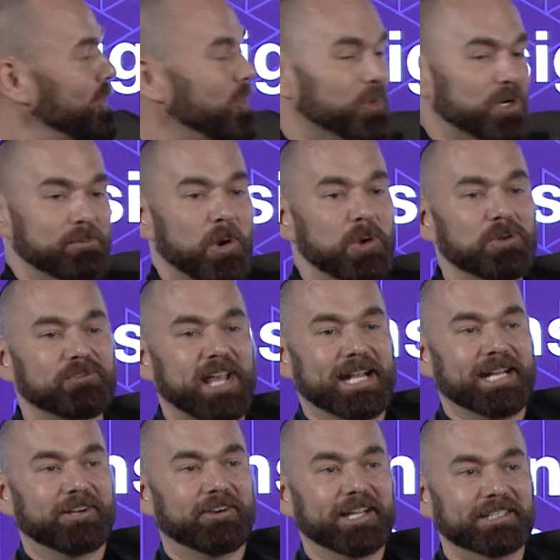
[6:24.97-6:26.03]
automotive
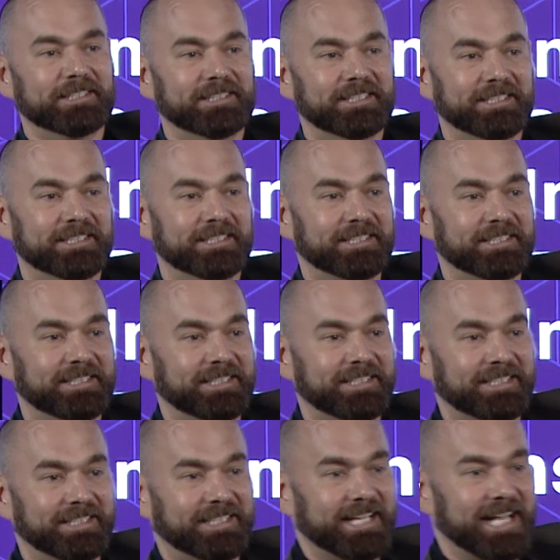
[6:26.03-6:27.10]
category.
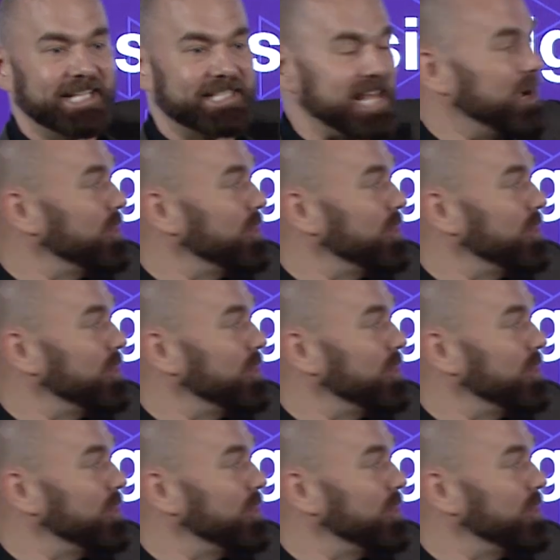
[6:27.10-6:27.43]
It's that